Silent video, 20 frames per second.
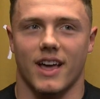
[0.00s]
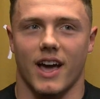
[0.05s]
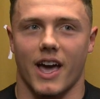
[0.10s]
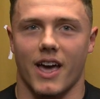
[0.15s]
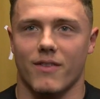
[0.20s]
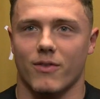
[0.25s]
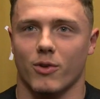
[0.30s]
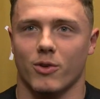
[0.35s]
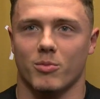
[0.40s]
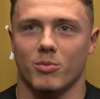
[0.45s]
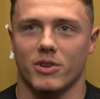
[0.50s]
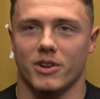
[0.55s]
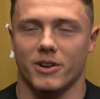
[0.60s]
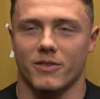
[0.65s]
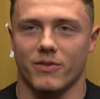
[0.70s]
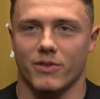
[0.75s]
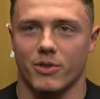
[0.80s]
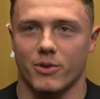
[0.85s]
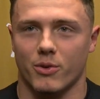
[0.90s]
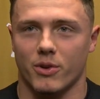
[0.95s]
only been
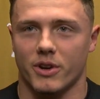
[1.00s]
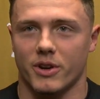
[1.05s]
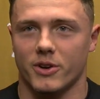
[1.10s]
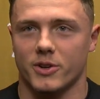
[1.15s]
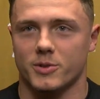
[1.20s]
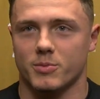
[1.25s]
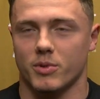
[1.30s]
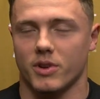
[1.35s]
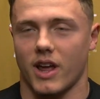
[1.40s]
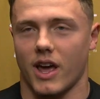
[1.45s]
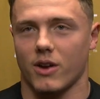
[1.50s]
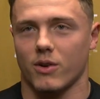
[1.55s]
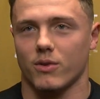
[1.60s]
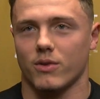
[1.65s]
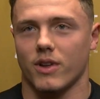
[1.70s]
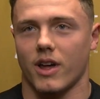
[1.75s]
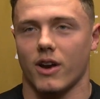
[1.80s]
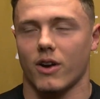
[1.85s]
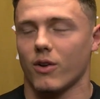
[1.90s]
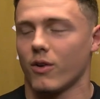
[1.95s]
here for 3 years, but I
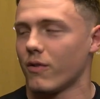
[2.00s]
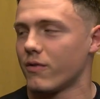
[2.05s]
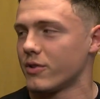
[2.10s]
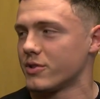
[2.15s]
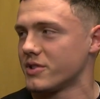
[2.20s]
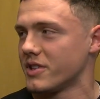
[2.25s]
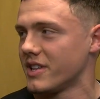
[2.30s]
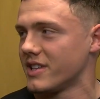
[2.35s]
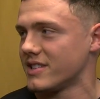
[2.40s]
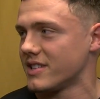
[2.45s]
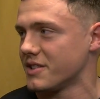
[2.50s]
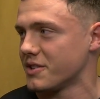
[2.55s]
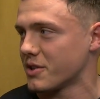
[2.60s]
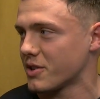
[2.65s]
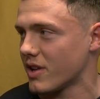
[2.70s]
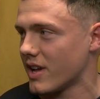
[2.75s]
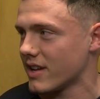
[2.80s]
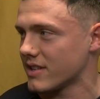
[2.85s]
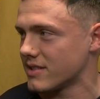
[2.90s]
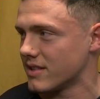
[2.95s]
don't know if there's any senior
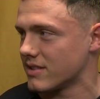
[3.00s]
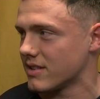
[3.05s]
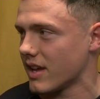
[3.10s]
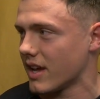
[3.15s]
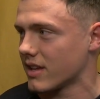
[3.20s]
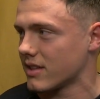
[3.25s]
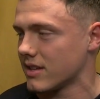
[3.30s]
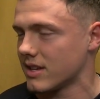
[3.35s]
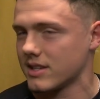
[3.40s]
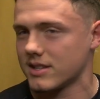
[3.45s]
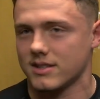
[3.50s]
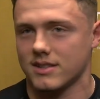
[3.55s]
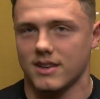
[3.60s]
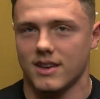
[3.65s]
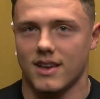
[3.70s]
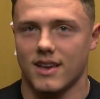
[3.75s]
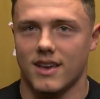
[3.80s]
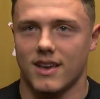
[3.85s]
class that's like this.